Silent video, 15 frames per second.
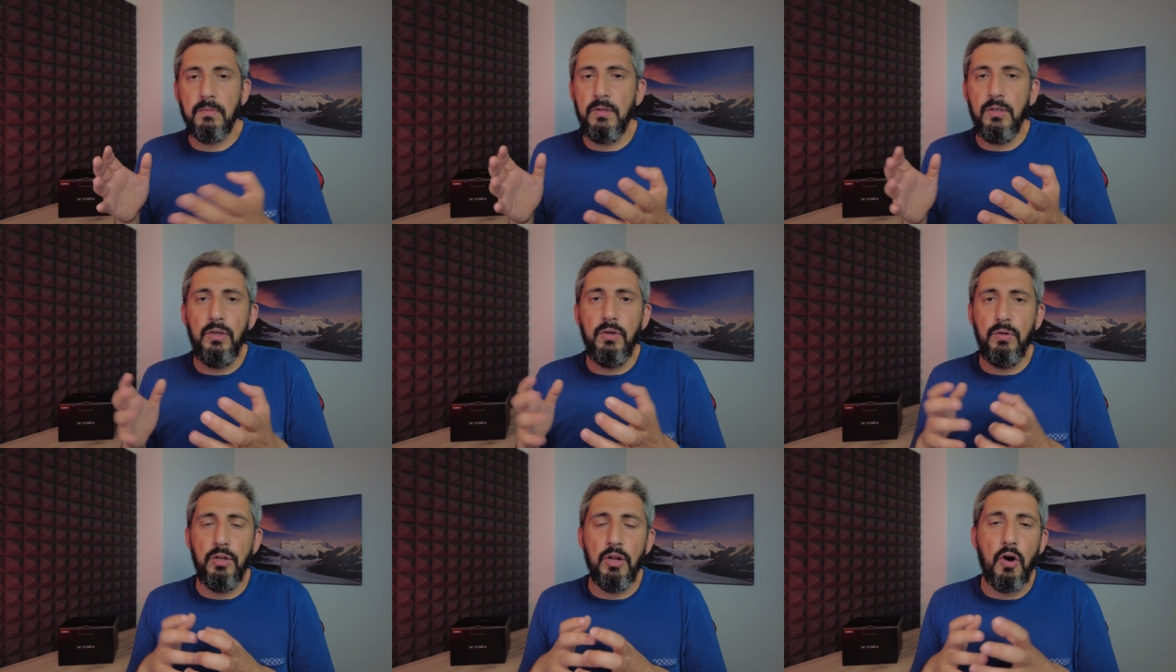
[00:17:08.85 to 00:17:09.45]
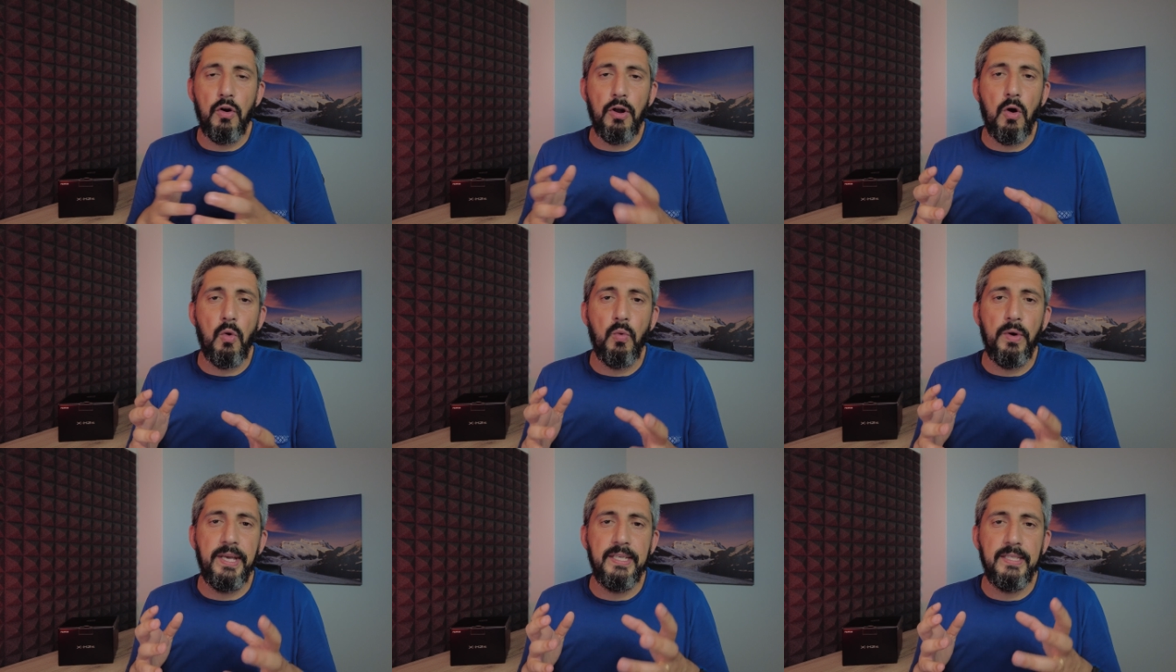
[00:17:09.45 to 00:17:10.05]
You not
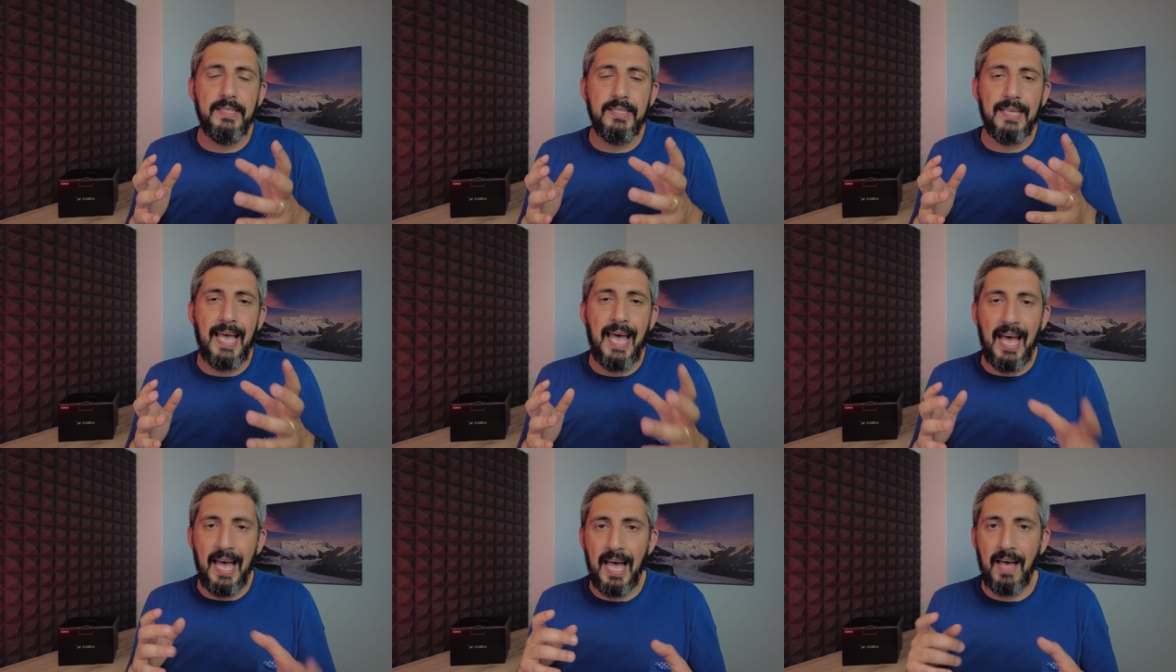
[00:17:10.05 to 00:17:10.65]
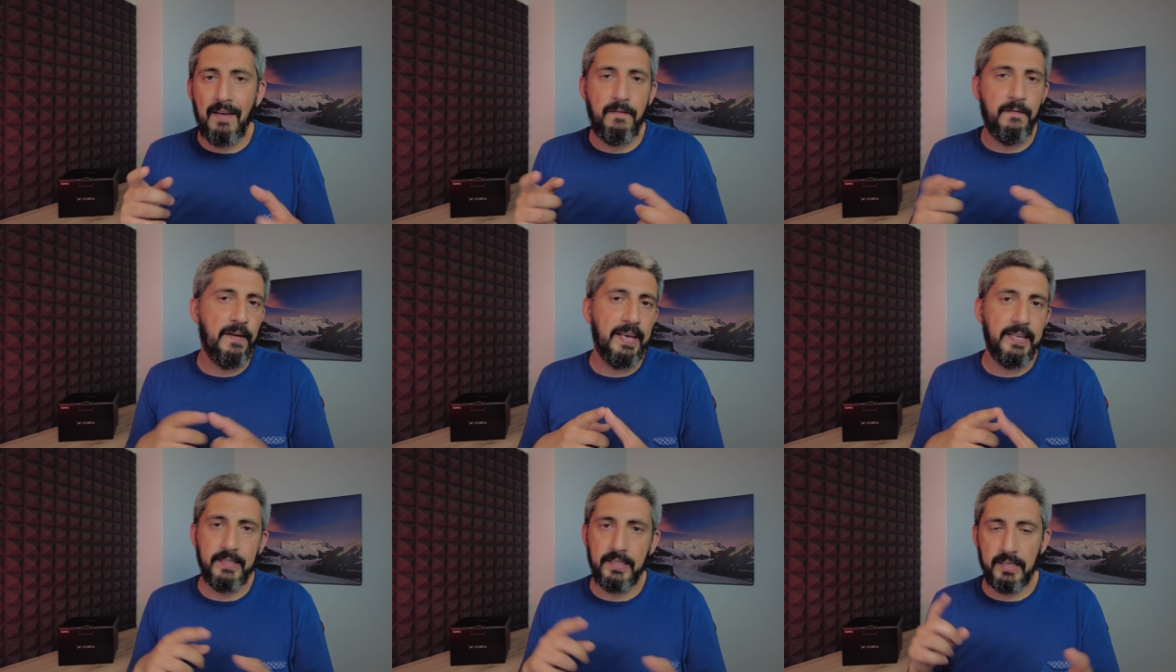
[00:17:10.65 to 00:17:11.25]
always have
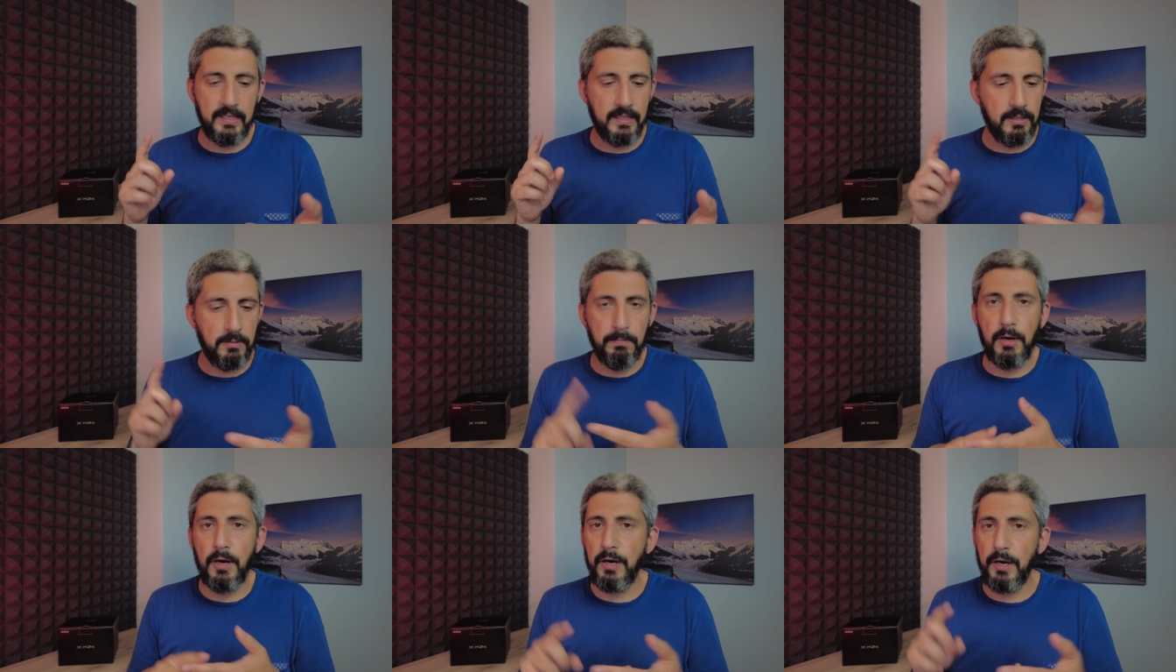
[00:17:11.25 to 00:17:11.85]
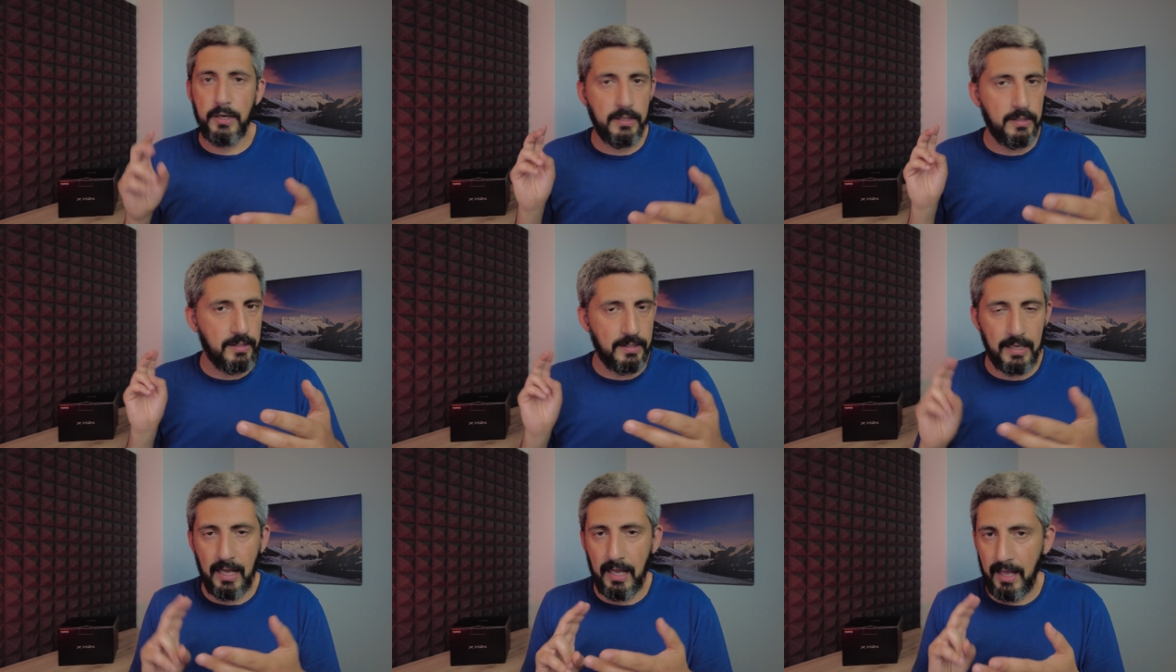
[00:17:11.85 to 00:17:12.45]
faces,
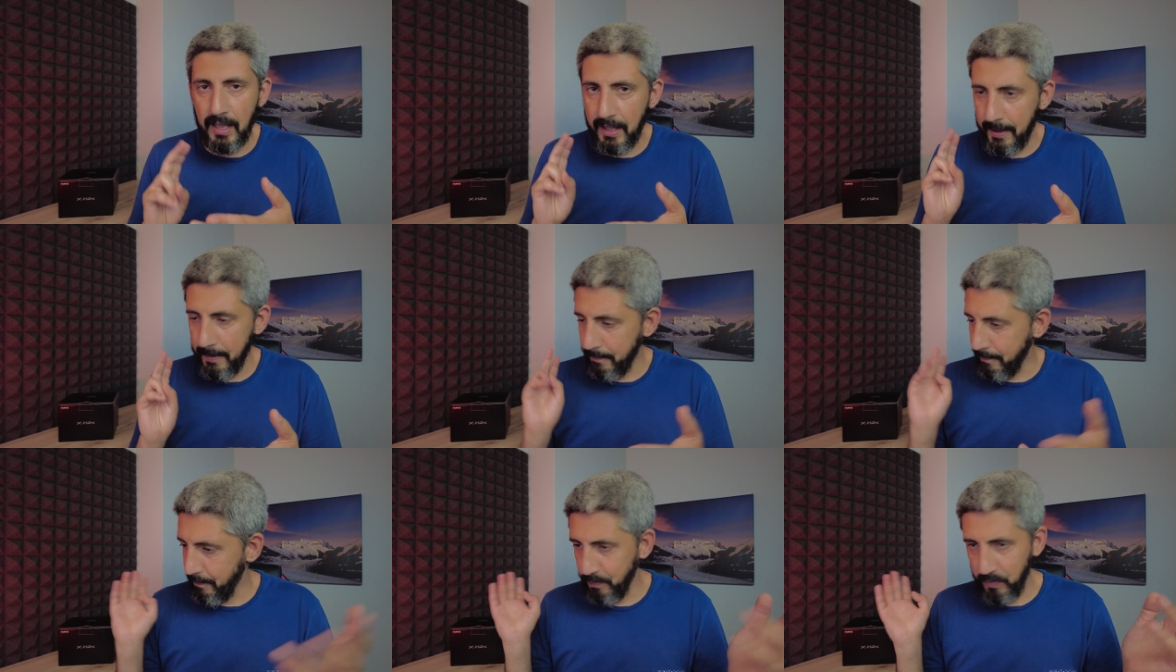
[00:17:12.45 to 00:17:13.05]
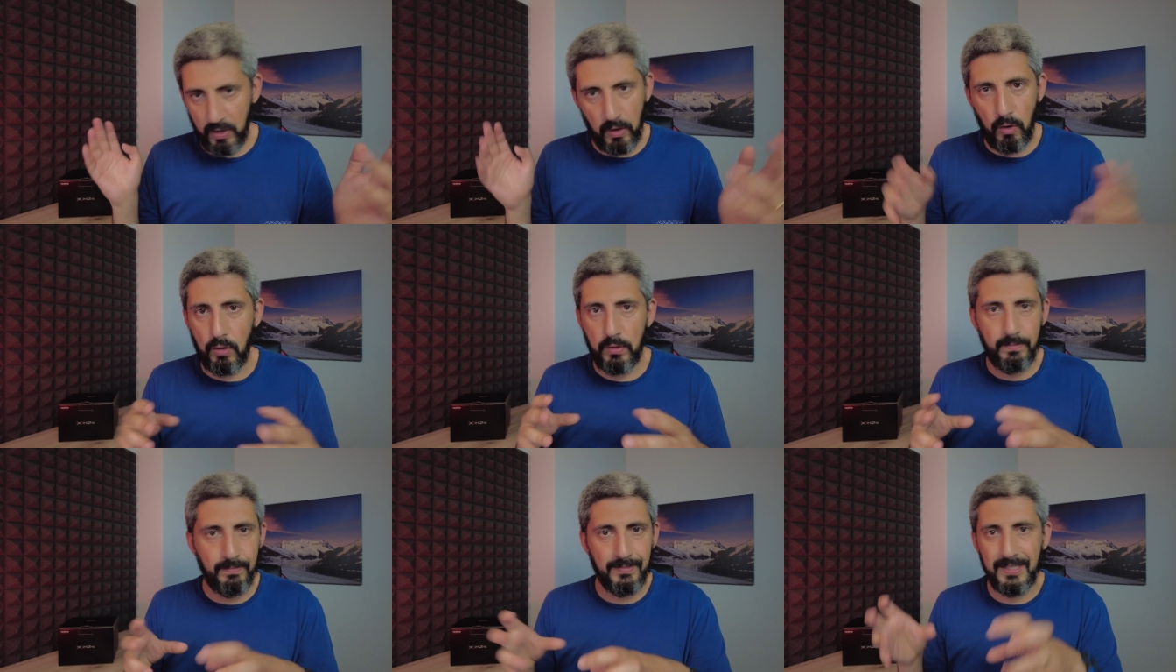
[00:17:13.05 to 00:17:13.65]
birds,
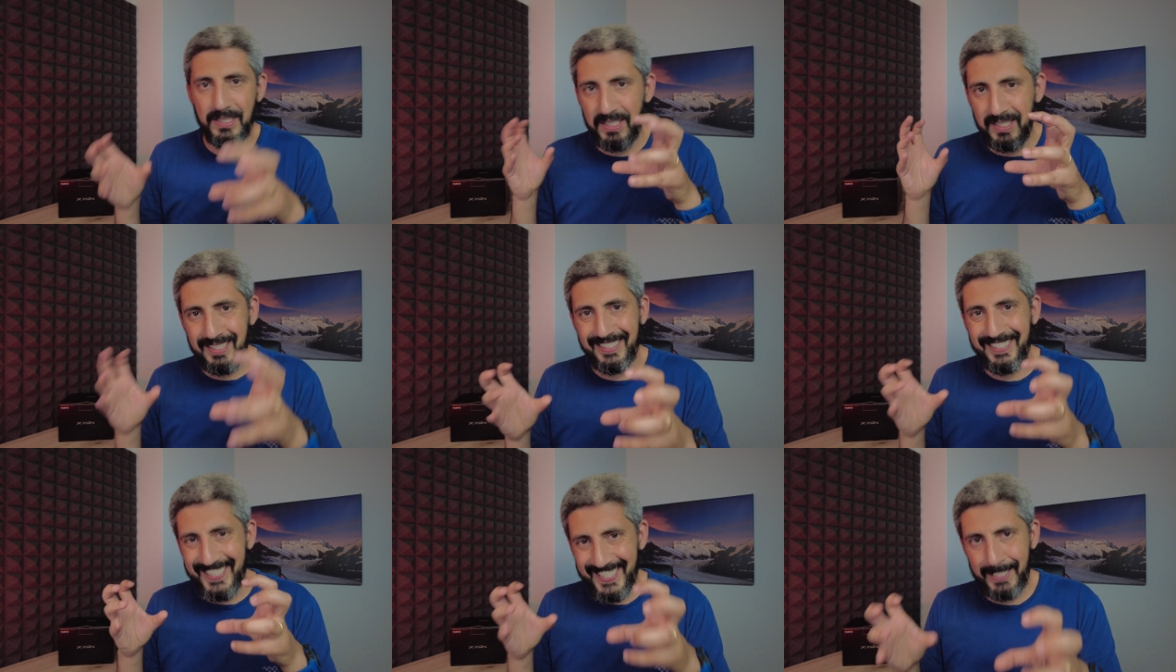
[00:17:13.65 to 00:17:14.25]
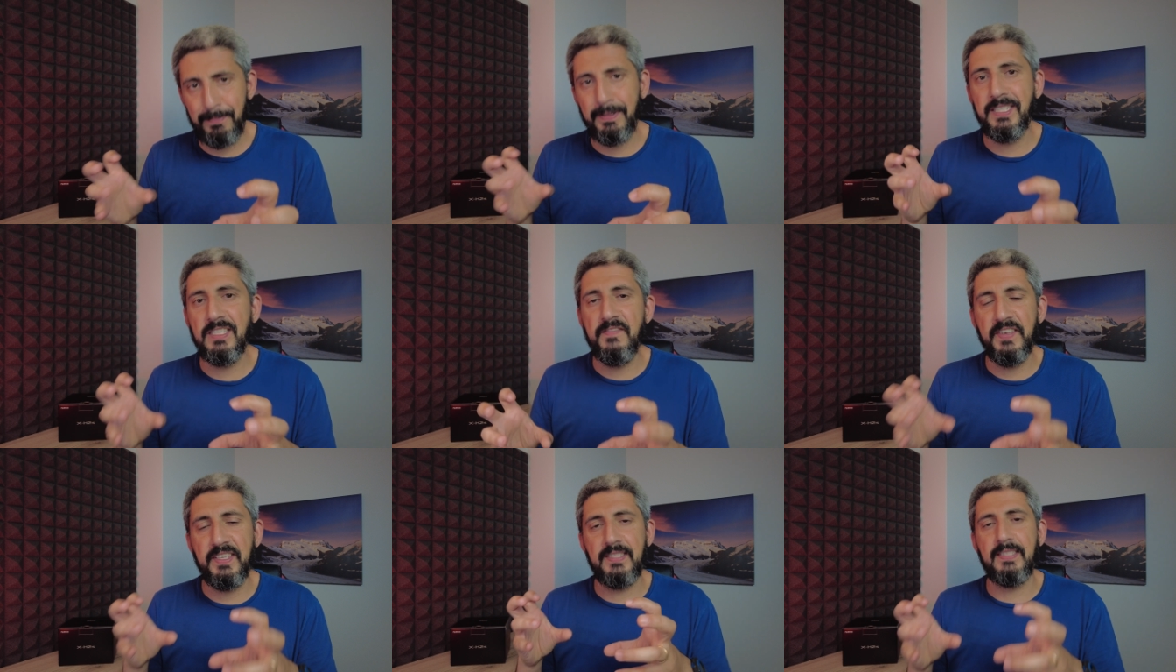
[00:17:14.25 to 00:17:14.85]
or
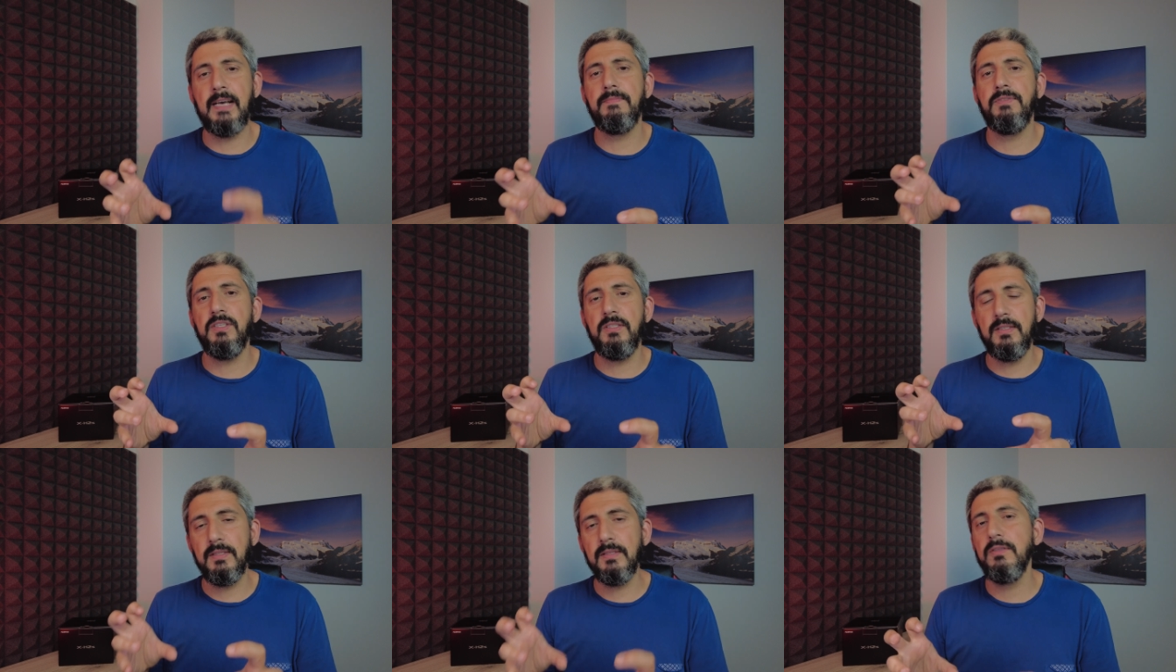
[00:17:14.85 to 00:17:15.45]
specific subjects.